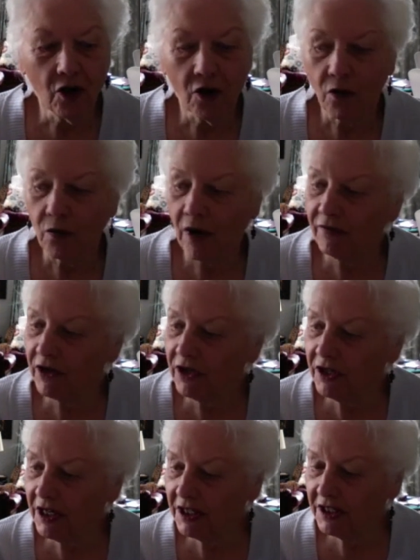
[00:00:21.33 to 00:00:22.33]

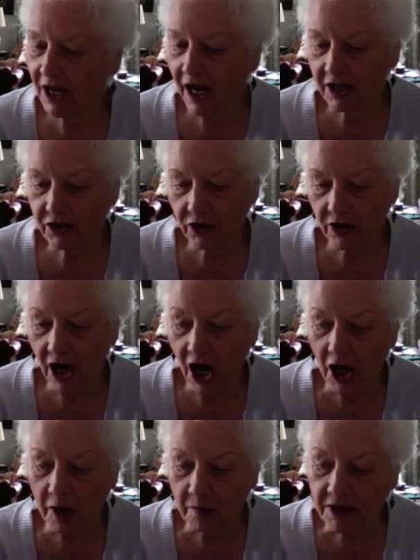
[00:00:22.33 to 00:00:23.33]
Reverend Dr.
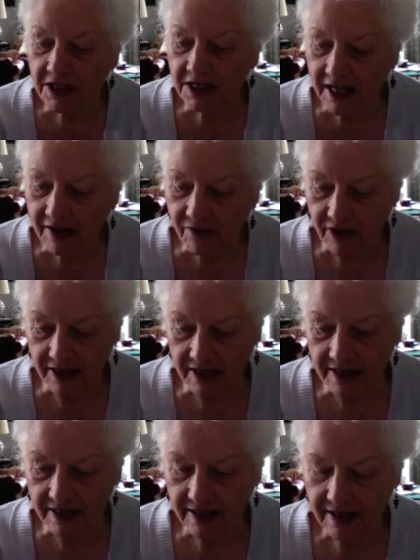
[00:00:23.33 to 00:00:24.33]
Alma
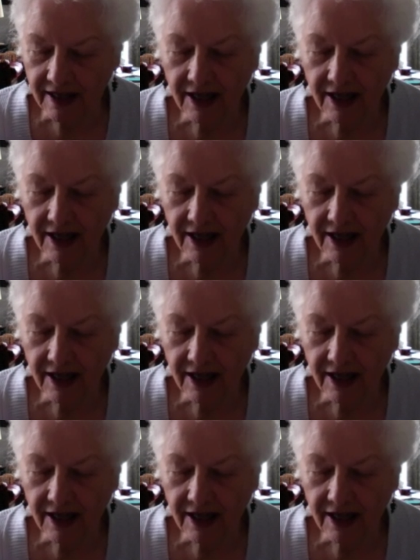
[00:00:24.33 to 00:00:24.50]
Stevens.